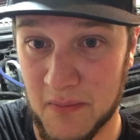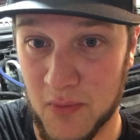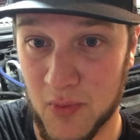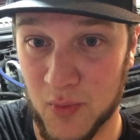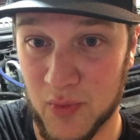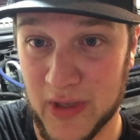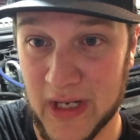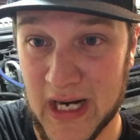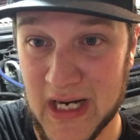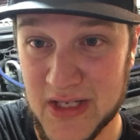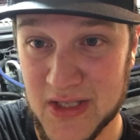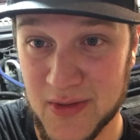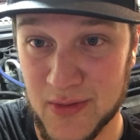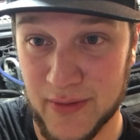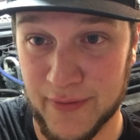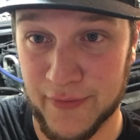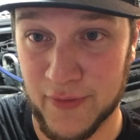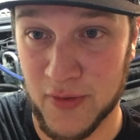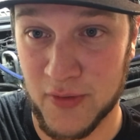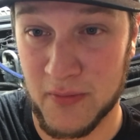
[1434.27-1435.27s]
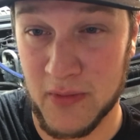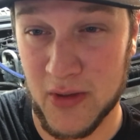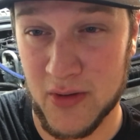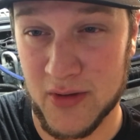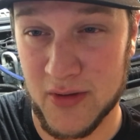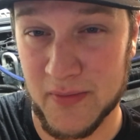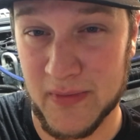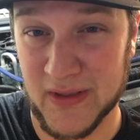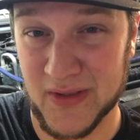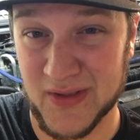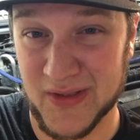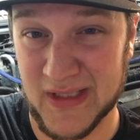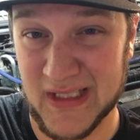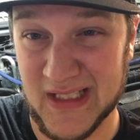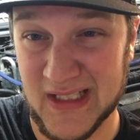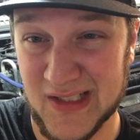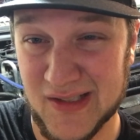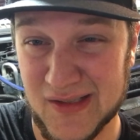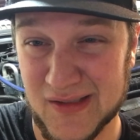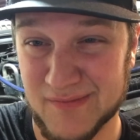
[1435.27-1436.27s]
Would I do a full motor build
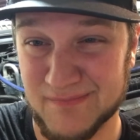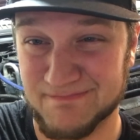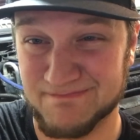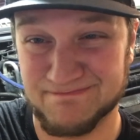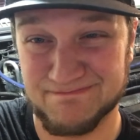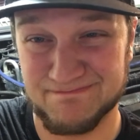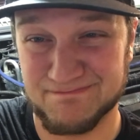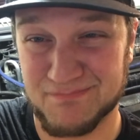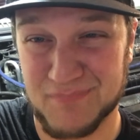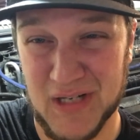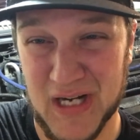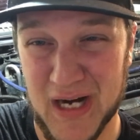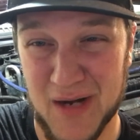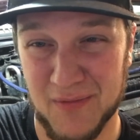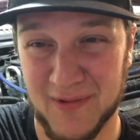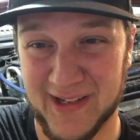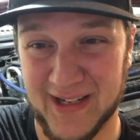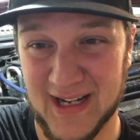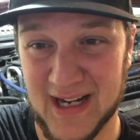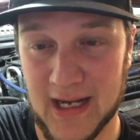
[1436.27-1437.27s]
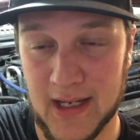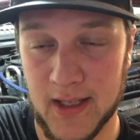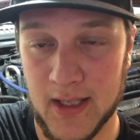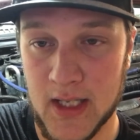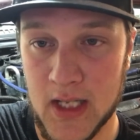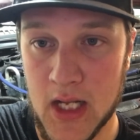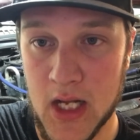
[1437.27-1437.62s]
here? Probably not.